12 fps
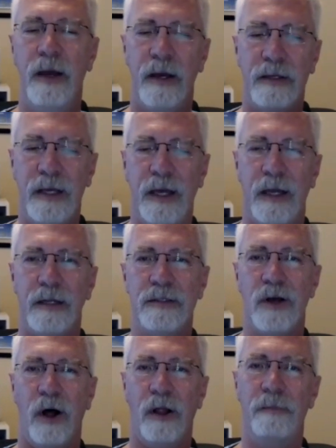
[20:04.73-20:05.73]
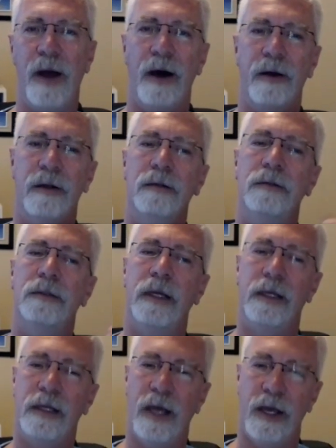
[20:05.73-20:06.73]
Again, it's all about
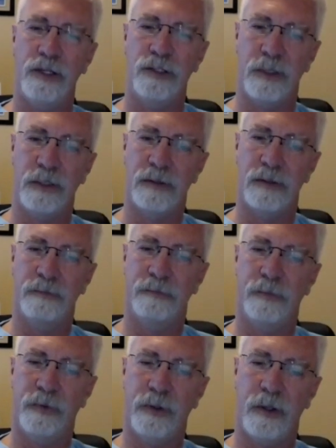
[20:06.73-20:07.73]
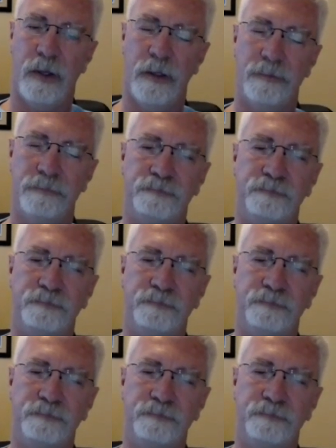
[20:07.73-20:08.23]
engagement. Okay?